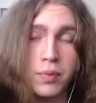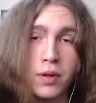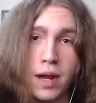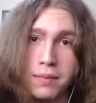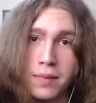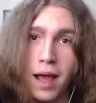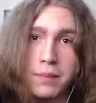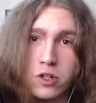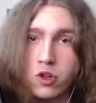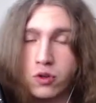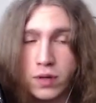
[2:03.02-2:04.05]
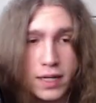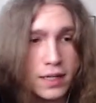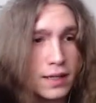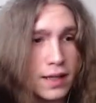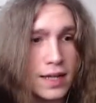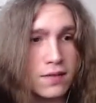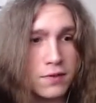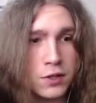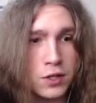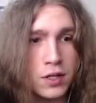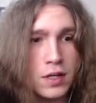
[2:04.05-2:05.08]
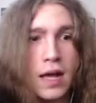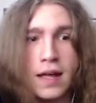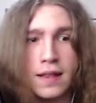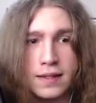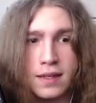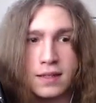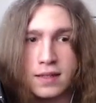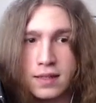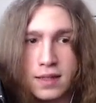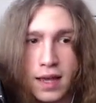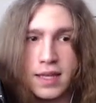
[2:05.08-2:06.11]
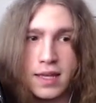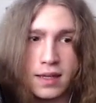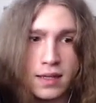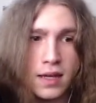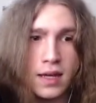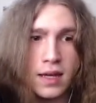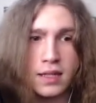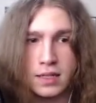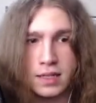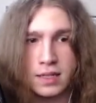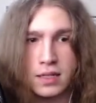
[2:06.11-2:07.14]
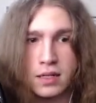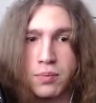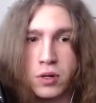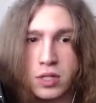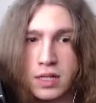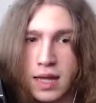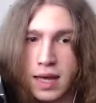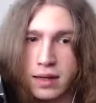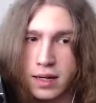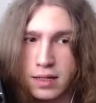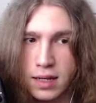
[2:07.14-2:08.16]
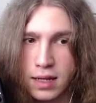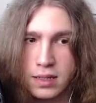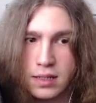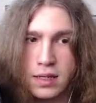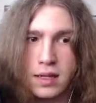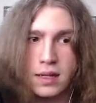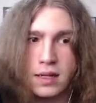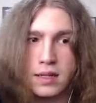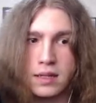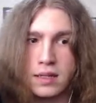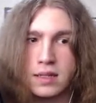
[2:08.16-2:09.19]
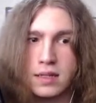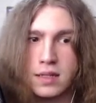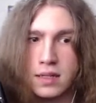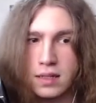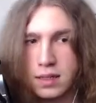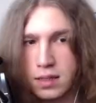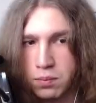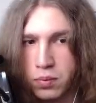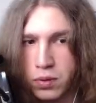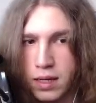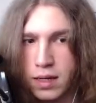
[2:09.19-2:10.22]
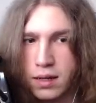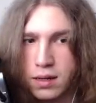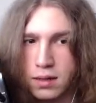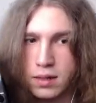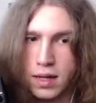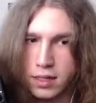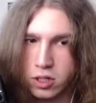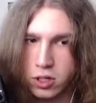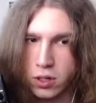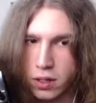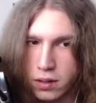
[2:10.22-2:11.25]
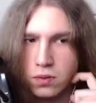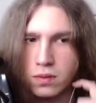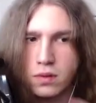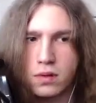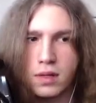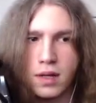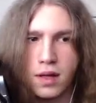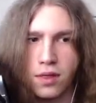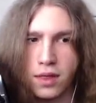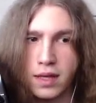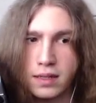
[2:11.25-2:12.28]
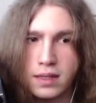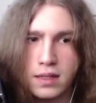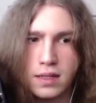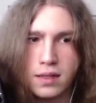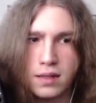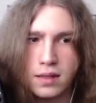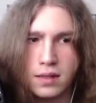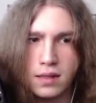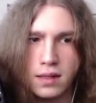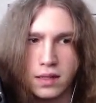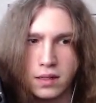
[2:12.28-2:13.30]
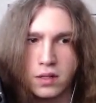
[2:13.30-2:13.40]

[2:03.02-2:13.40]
but I'm, I'm intrigued, that's for sure. This isn't psychic, this isn't a personality test. This is simply nature. This is